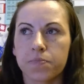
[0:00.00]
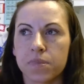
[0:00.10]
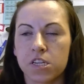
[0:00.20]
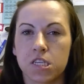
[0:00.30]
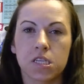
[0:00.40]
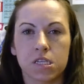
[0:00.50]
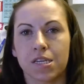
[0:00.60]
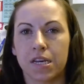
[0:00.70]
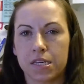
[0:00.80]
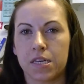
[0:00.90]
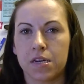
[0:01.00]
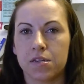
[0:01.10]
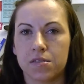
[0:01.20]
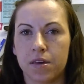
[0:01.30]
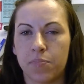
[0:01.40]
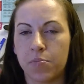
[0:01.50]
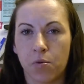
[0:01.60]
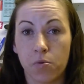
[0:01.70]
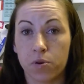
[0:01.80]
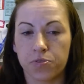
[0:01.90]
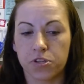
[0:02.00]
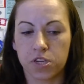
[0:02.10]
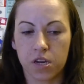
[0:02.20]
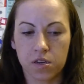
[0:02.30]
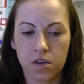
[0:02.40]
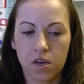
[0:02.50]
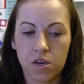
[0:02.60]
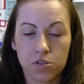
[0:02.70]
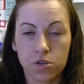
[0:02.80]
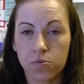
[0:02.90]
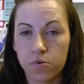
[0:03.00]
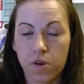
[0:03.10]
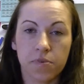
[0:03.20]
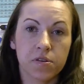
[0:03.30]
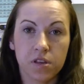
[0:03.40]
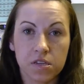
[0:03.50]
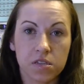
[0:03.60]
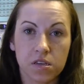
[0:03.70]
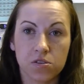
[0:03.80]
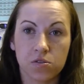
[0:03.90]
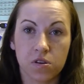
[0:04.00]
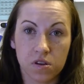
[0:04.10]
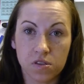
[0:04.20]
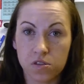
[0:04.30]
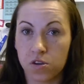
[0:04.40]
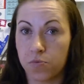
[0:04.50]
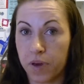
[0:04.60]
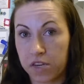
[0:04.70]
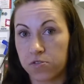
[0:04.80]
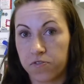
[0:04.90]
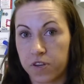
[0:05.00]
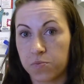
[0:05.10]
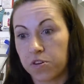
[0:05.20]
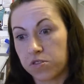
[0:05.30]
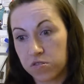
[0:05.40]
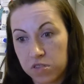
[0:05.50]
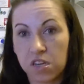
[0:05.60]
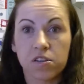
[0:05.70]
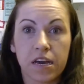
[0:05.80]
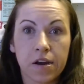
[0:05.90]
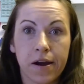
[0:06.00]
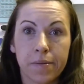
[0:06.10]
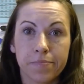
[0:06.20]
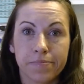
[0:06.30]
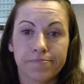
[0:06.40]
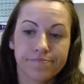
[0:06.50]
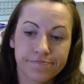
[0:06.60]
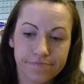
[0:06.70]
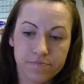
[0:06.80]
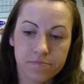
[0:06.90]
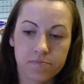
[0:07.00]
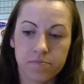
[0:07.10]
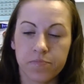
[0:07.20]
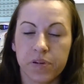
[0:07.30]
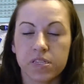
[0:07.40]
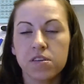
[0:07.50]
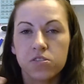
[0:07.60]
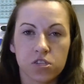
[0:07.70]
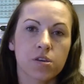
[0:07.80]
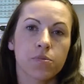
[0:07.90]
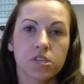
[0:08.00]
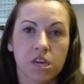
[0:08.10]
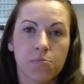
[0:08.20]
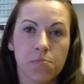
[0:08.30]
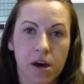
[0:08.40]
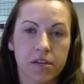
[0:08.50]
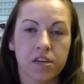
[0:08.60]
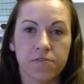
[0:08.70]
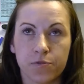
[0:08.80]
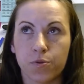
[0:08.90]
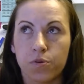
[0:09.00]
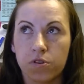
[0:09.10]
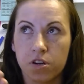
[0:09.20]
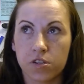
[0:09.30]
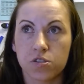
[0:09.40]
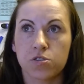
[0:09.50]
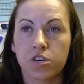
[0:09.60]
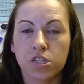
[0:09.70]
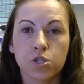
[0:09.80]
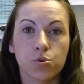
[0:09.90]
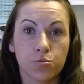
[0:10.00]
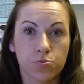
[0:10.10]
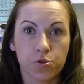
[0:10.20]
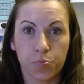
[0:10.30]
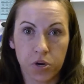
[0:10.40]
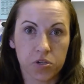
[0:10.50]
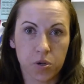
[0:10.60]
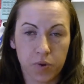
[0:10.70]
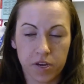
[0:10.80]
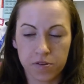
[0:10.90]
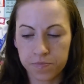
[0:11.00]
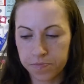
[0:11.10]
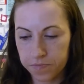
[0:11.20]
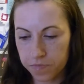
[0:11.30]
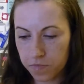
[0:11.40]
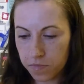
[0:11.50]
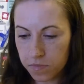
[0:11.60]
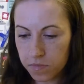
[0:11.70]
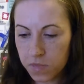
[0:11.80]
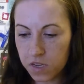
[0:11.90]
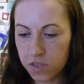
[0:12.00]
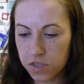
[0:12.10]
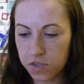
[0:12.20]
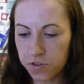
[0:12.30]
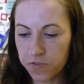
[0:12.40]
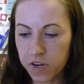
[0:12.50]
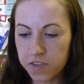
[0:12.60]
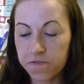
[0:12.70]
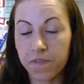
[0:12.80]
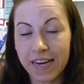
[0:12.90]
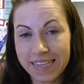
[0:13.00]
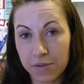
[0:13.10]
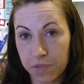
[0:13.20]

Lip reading: there's a disconnect there that people won't appreciate. So, I mean, the nice thing is you can easily go back through your Facebook and just delete all that crap. But it's just something to keep in mind if you're going to strictly use your personal page. So as far as finding